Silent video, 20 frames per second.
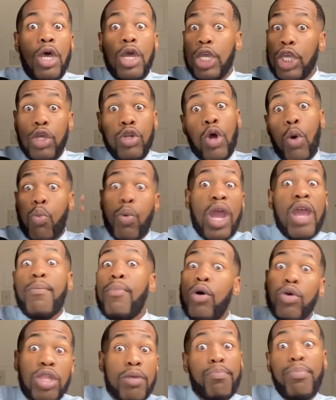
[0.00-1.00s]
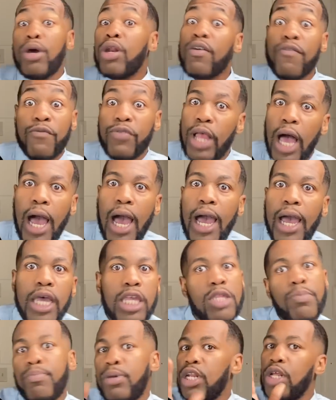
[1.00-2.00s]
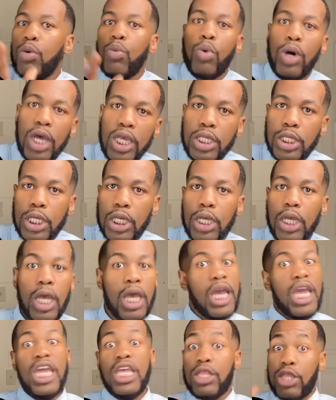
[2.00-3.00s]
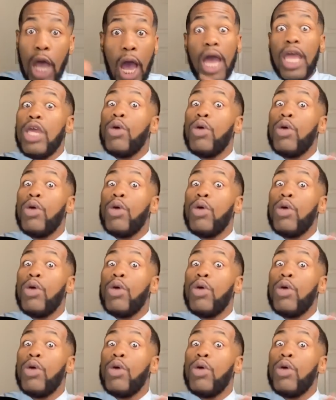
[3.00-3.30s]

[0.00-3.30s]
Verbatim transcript: you know, rainbows and butterflies, but it wasn't. He thought